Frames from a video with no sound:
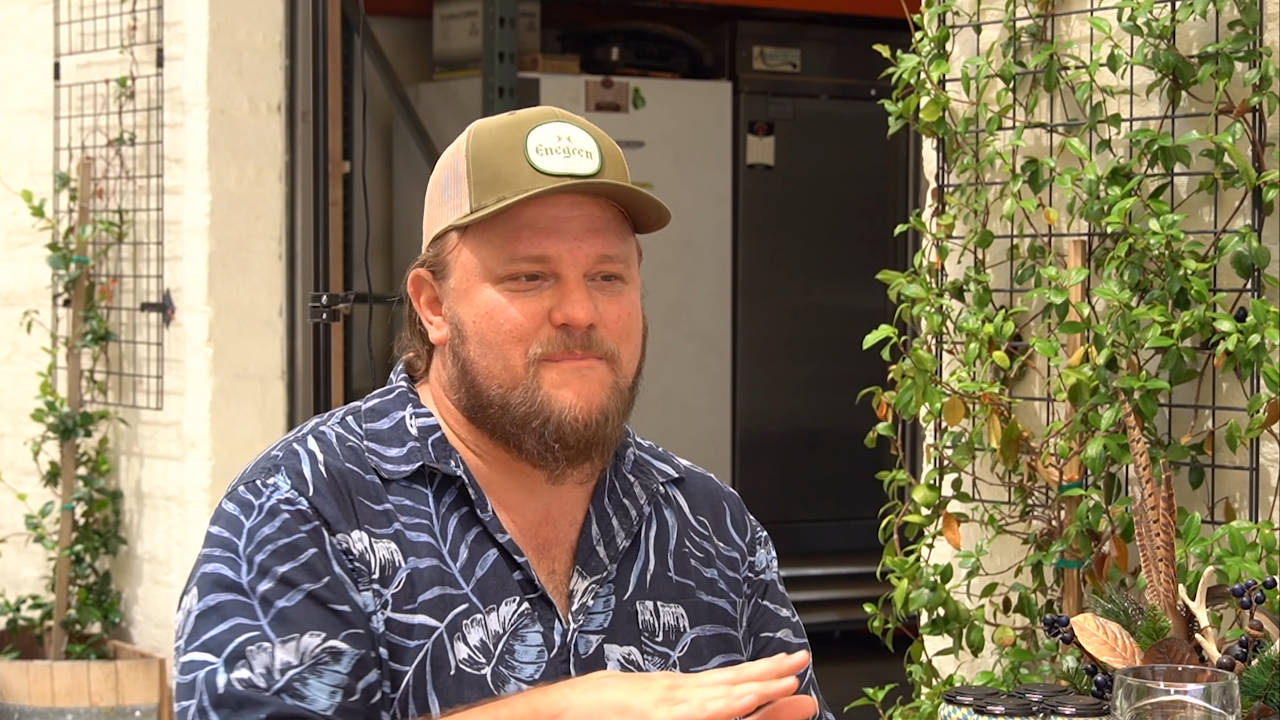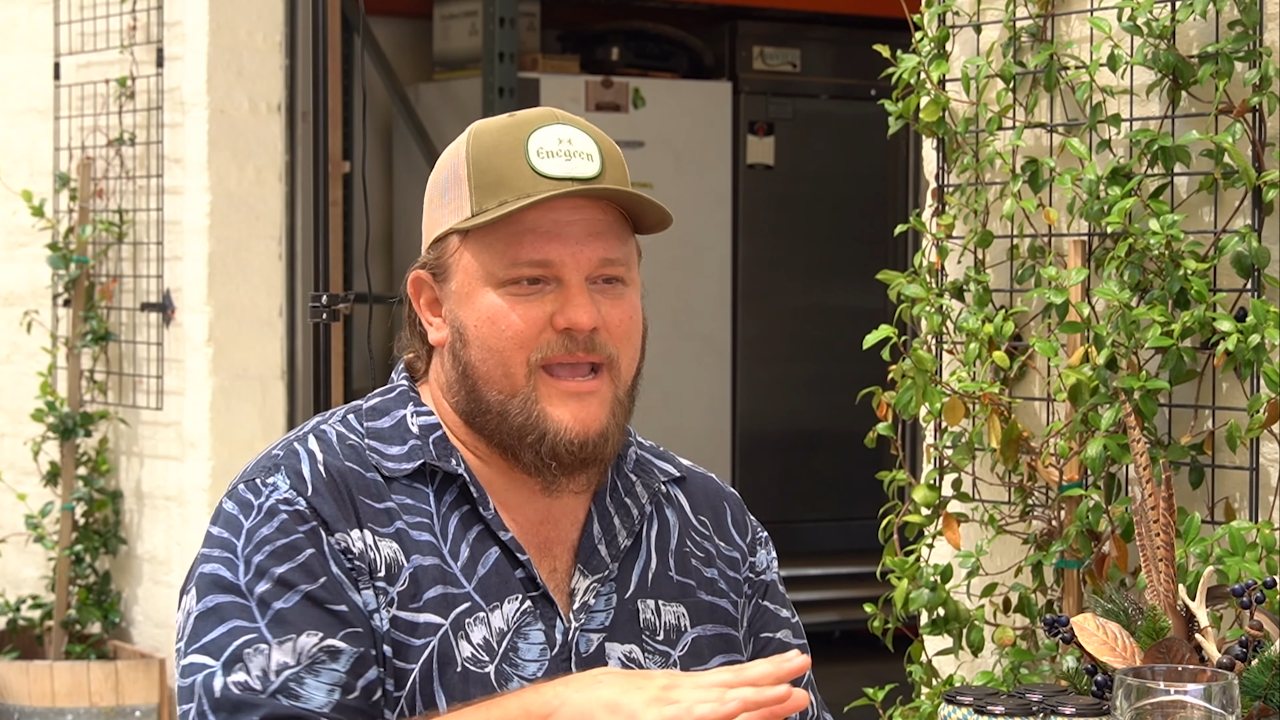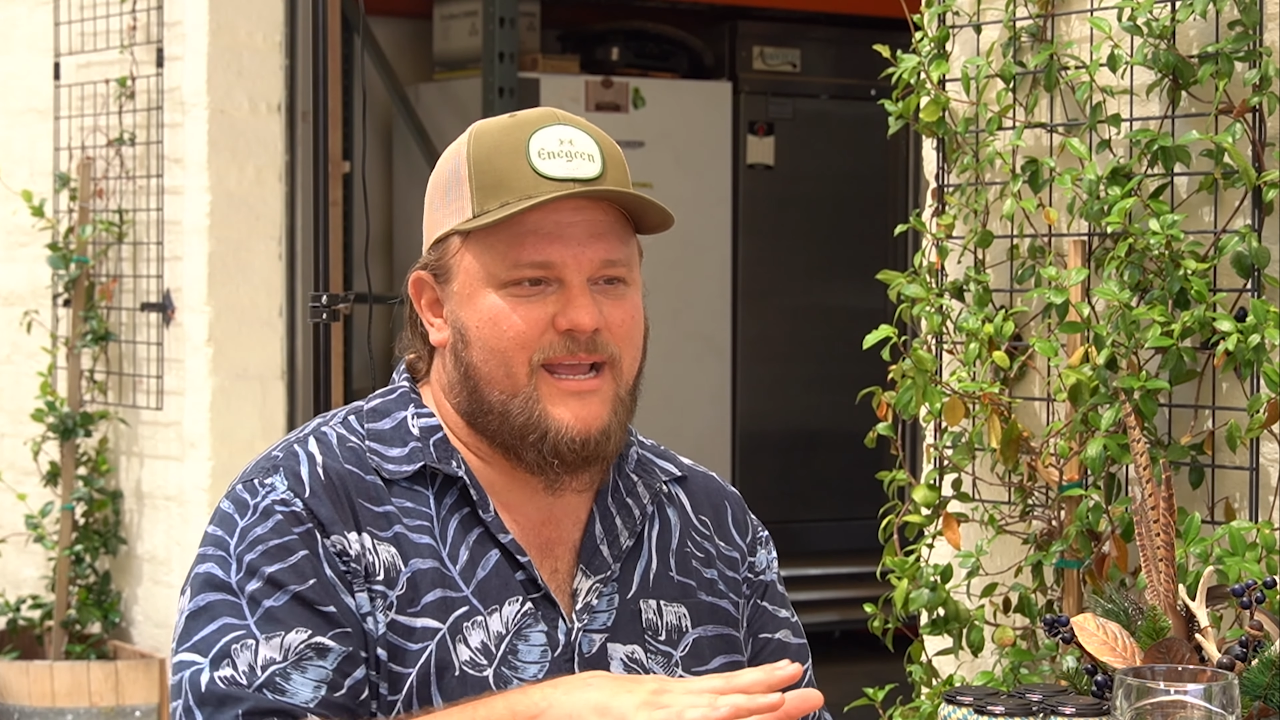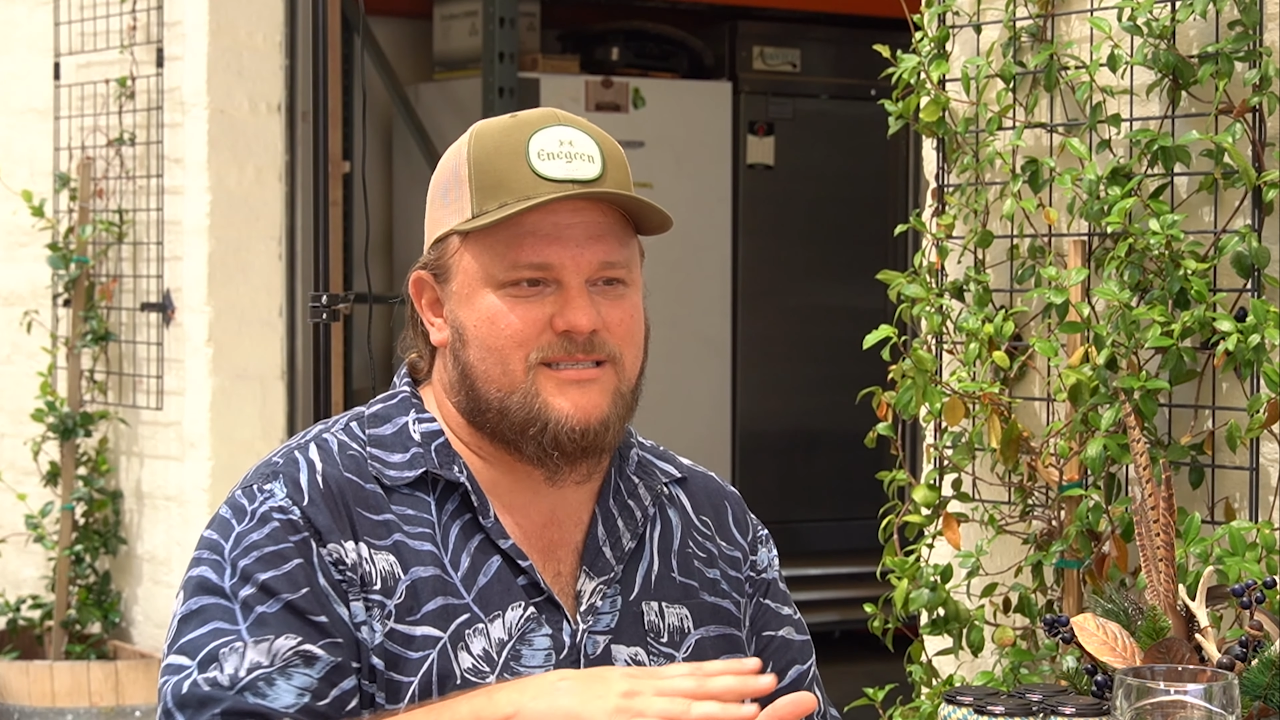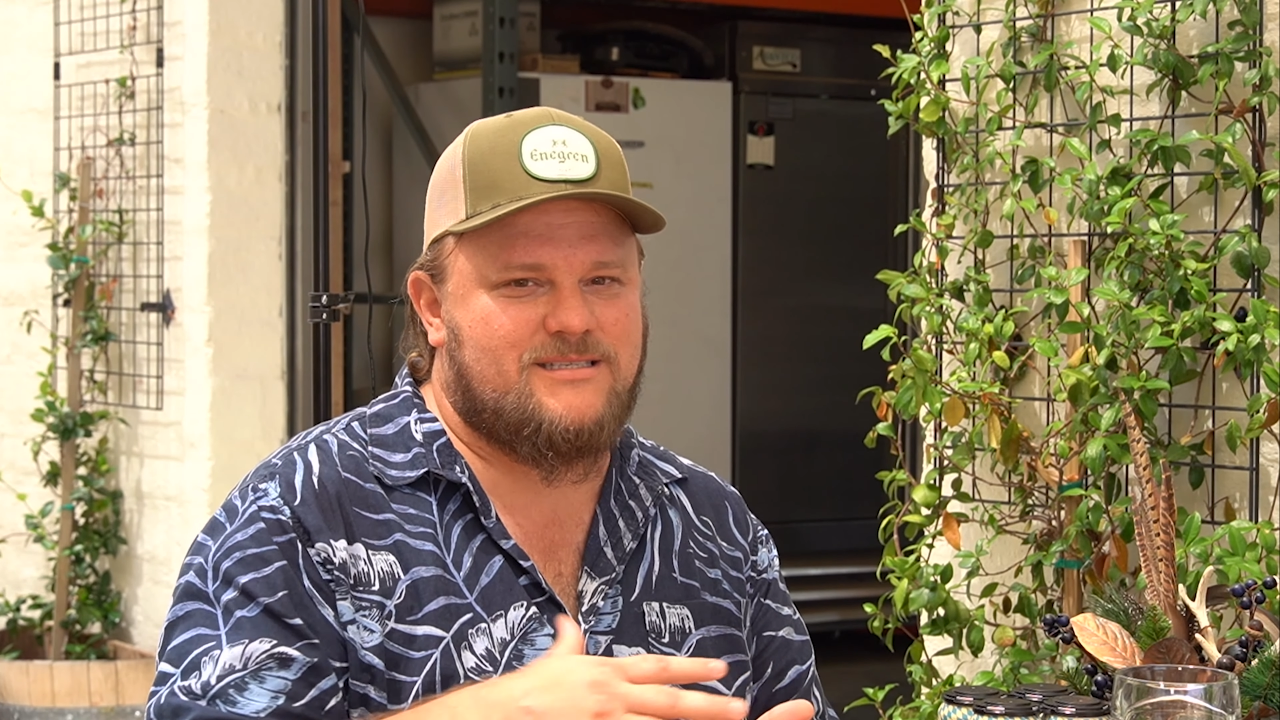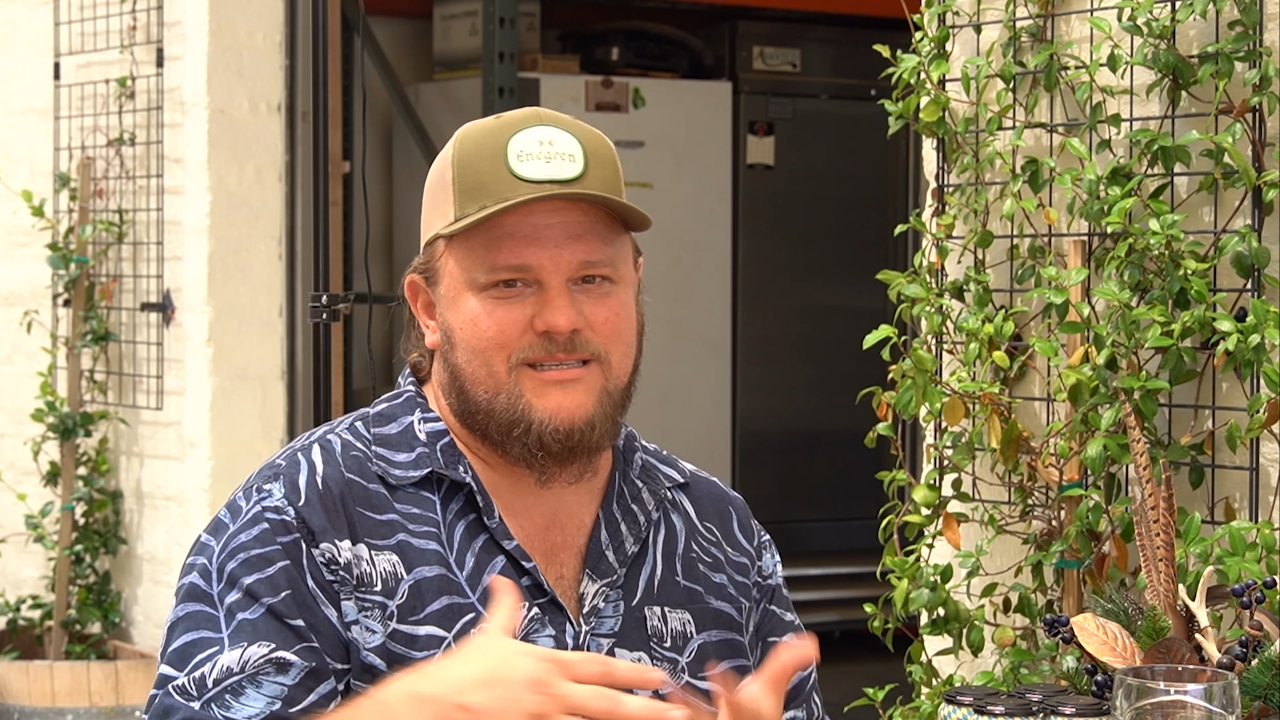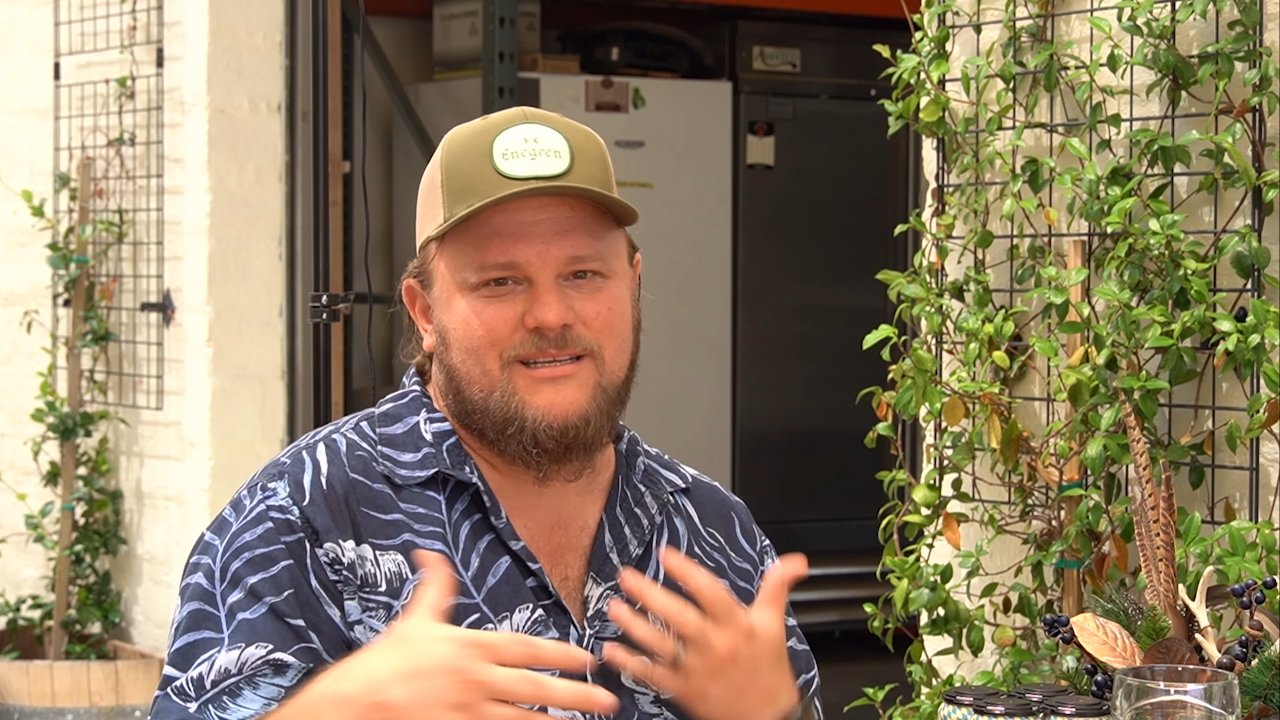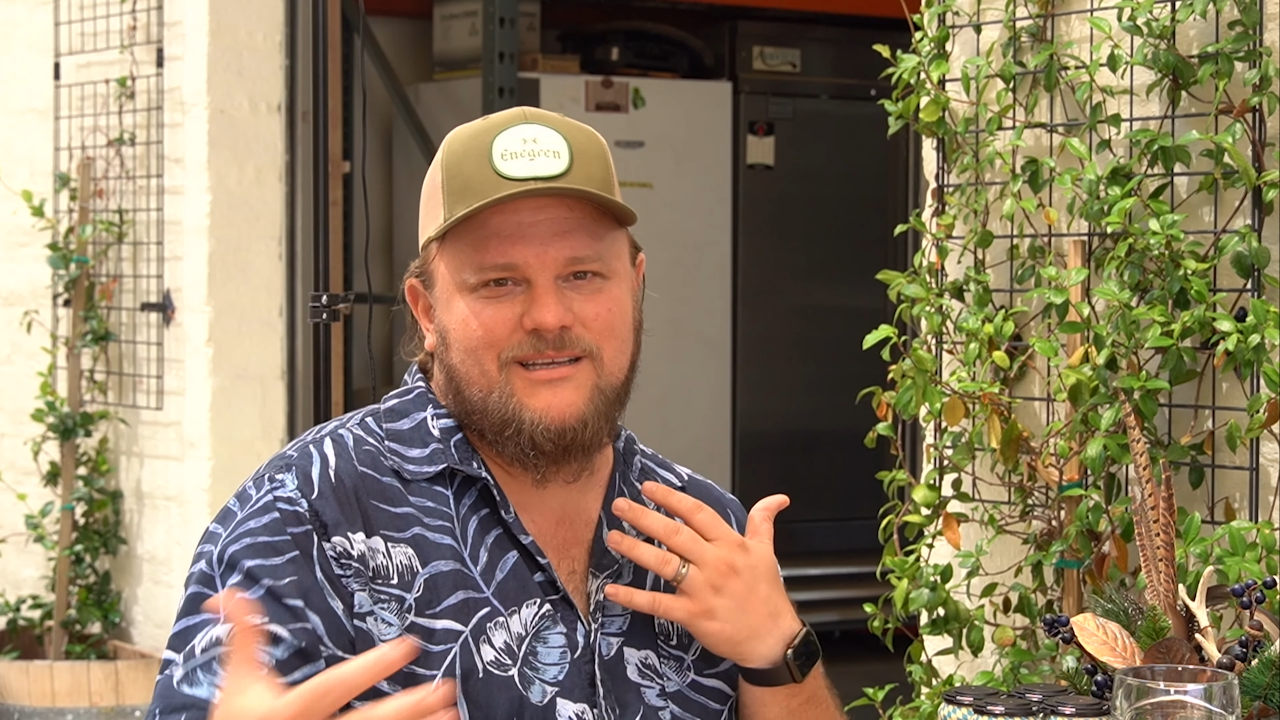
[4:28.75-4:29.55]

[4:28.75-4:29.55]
base.